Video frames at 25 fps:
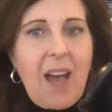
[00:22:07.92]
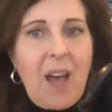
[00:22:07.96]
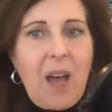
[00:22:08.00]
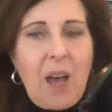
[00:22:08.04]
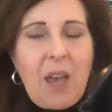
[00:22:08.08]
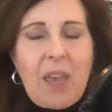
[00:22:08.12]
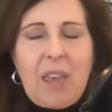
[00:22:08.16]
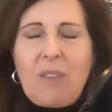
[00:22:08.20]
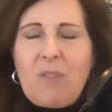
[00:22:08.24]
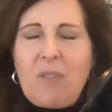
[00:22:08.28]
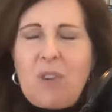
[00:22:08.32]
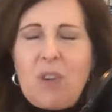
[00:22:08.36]

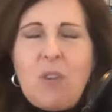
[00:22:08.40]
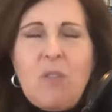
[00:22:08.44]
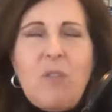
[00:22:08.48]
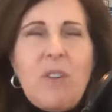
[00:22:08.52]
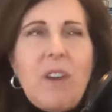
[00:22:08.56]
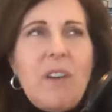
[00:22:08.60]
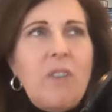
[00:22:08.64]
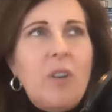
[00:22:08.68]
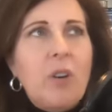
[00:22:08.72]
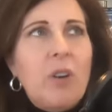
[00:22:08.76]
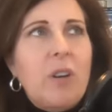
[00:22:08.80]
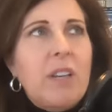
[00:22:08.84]
If you've
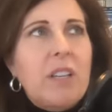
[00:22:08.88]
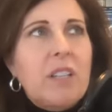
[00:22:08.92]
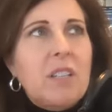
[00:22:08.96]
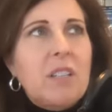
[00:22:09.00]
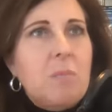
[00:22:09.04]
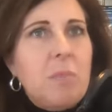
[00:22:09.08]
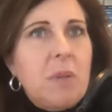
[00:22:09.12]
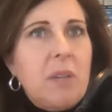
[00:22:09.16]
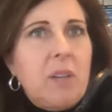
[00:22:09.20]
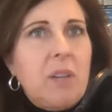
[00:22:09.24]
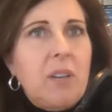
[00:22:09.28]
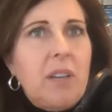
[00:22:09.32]
ever
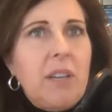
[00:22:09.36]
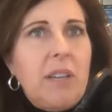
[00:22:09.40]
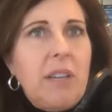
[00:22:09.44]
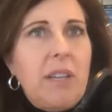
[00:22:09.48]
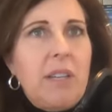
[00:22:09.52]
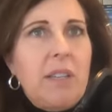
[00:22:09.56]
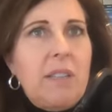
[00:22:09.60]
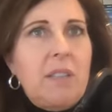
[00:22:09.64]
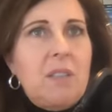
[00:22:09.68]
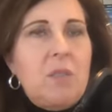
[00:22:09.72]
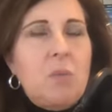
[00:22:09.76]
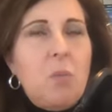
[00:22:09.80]

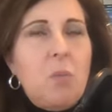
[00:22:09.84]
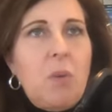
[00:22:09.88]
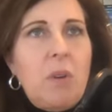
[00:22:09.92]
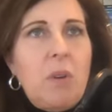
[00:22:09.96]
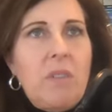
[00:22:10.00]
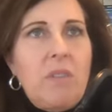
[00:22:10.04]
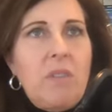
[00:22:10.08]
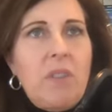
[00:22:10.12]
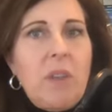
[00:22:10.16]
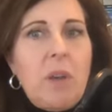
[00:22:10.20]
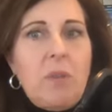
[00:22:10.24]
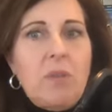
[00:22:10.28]
experienced one
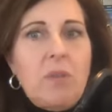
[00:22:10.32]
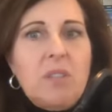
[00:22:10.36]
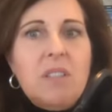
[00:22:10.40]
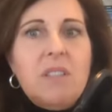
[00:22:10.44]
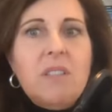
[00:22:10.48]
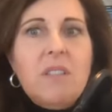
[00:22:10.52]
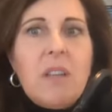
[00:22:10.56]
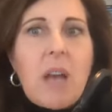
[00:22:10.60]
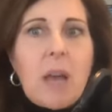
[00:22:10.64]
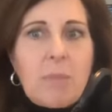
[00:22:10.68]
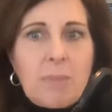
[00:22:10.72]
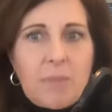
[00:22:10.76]
of those
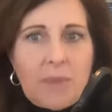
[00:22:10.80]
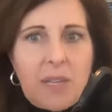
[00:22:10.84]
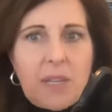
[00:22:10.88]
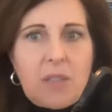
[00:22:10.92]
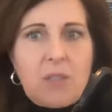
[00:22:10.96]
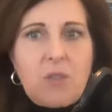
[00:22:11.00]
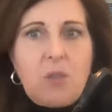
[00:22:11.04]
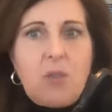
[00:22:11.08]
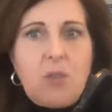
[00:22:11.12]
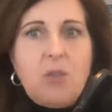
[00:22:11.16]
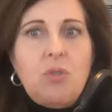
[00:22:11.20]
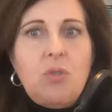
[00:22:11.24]
stop dead
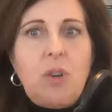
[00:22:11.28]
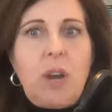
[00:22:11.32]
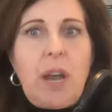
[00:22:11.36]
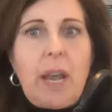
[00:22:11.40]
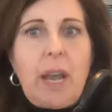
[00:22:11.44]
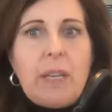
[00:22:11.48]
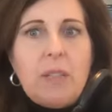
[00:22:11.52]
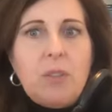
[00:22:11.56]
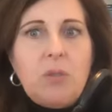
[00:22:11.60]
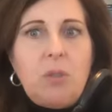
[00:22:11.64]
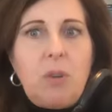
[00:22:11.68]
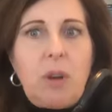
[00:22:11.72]
in your
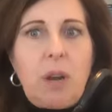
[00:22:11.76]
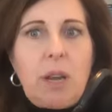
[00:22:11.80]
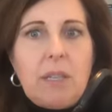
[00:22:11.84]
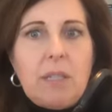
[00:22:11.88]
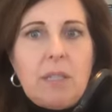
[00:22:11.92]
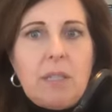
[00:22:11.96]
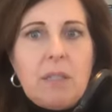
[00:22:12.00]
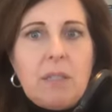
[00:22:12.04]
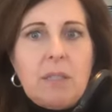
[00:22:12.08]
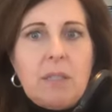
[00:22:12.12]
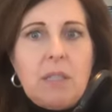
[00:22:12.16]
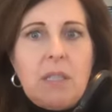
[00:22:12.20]
tracks
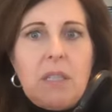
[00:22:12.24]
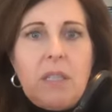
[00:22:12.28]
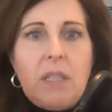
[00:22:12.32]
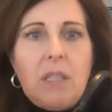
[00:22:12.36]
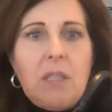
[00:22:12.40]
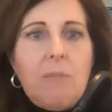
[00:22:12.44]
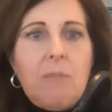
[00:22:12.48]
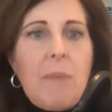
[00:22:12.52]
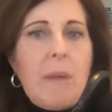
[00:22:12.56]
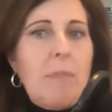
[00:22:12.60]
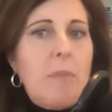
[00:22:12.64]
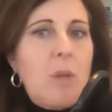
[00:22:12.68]

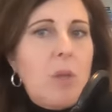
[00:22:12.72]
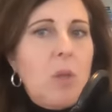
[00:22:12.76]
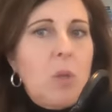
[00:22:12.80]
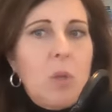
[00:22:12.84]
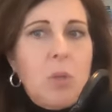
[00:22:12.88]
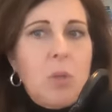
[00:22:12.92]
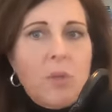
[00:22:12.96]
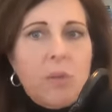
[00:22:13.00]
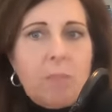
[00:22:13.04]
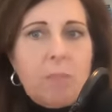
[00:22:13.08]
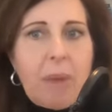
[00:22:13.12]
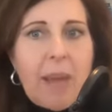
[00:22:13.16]
crises, maybe you
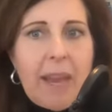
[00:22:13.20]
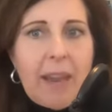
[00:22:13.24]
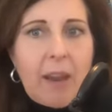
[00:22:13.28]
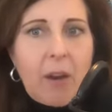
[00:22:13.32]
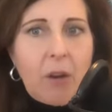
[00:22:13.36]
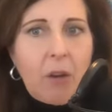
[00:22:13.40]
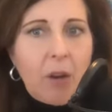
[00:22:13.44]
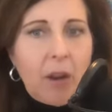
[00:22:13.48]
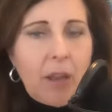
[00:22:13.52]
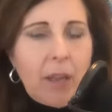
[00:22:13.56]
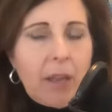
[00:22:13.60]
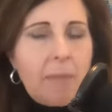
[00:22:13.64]
lose a
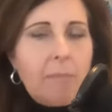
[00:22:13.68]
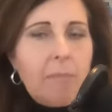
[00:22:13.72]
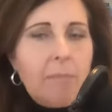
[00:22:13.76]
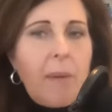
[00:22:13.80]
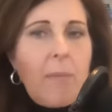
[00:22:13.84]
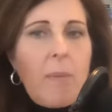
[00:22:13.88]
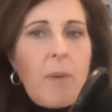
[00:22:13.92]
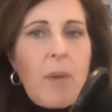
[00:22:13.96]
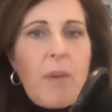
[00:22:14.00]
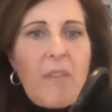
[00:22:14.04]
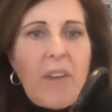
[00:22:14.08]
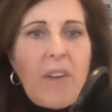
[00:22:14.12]
parent,
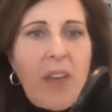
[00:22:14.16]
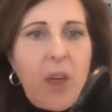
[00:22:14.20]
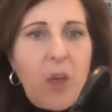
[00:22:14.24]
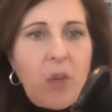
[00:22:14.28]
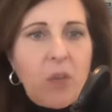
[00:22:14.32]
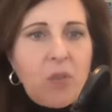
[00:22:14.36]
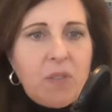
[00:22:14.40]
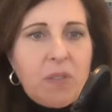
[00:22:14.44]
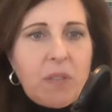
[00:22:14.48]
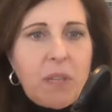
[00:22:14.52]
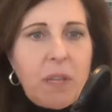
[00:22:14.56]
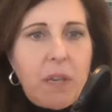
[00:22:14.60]
maybe you have a
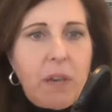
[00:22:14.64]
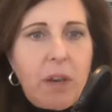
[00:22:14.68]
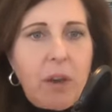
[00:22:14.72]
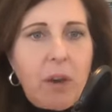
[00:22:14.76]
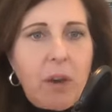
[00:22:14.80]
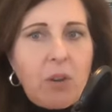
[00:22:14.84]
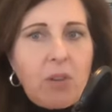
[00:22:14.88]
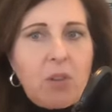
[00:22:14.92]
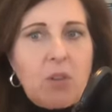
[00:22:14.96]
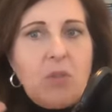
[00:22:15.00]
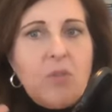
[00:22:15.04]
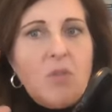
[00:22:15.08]
health scare,
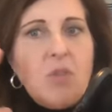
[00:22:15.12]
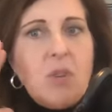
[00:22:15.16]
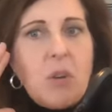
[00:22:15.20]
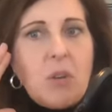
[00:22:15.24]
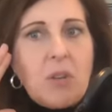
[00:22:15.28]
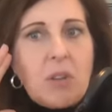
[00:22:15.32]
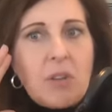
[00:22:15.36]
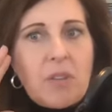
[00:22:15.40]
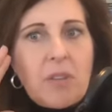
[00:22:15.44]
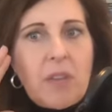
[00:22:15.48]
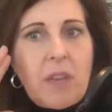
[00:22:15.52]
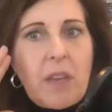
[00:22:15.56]
and you start
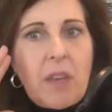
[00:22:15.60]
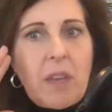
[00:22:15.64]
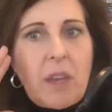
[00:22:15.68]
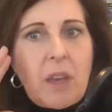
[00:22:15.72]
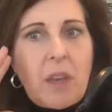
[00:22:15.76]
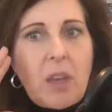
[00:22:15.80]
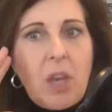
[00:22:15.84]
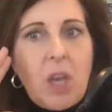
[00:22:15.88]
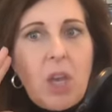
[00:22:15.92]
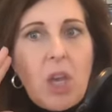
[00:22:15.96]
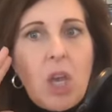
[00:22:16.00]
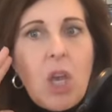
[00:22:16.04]
to think,
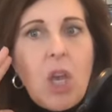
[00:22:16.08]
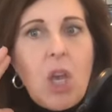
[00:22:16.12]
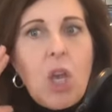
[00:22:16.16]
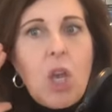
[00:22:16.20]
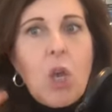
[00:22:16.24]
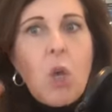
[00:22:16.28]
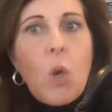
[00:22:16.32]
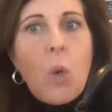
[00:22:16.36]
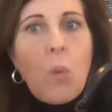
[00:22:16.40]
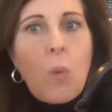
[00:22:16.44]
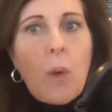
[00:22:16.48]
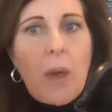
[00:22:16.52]

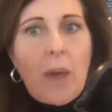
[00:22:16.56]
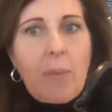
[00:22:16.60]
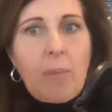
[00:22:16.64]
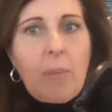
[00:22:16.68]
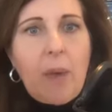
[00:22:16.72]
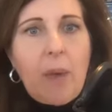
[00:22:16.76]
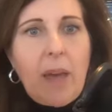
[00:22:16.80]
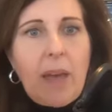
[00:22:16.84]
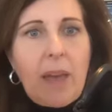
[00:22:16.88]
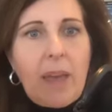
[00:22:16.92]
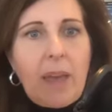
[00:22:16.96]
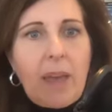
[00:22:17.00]
who am
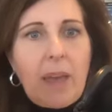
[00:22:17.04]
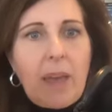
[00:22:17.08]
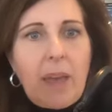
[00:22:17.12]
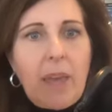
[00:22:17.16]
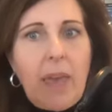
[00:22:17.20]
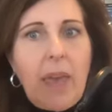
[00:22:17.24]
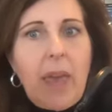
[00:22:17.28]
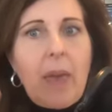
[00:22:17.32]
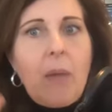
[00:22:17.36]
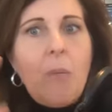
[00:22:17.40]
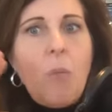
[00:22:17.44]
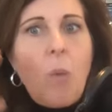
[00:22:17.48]
I
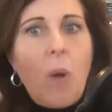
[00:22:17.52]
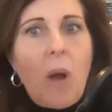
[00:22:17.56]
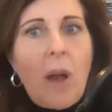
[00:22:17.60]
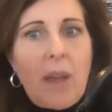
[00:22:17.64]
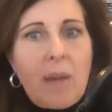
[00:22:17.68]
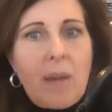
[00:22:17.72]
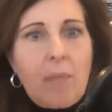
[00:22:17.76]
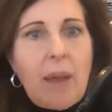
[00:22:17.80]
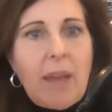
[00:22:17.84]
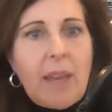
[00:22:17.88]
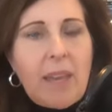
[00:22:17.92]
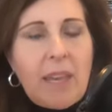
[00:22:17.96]
and why
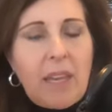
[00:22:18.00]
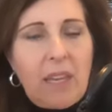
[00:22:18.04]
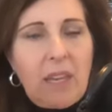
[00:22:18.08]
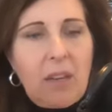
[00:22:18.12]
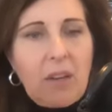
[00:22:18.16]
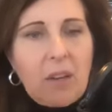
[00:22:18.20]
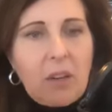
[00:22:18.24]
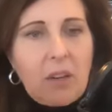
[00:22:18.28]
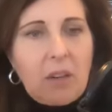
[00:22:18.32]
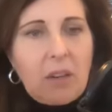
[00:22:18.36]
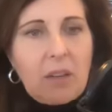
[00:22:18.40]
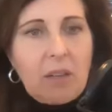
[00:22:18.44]
am I here?